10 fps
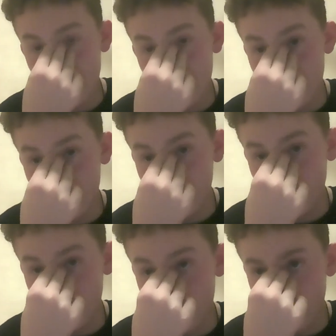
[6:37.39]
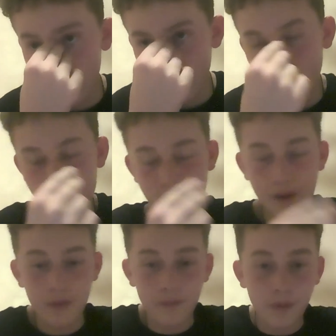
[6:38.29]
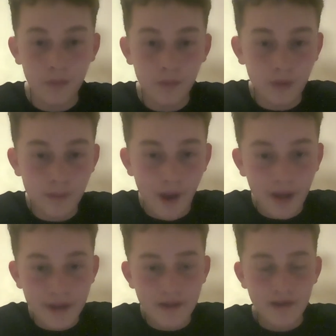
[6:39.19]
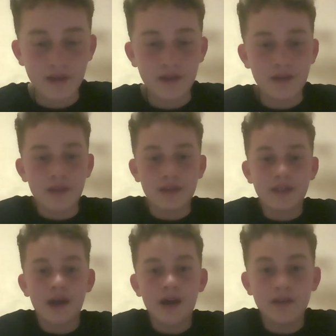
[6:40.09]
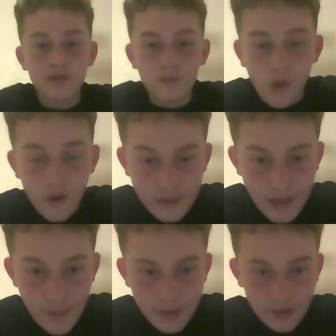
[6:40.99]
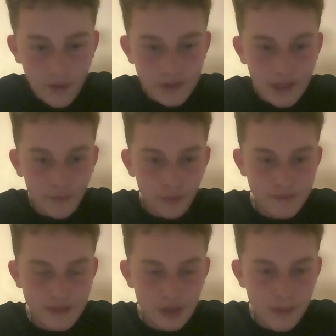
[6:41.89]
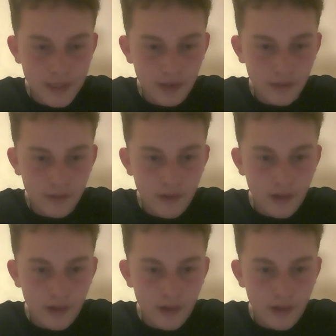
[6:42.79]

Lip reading: But there are lots that would probably make the cut and worst episodes ever of Scooby-Doo.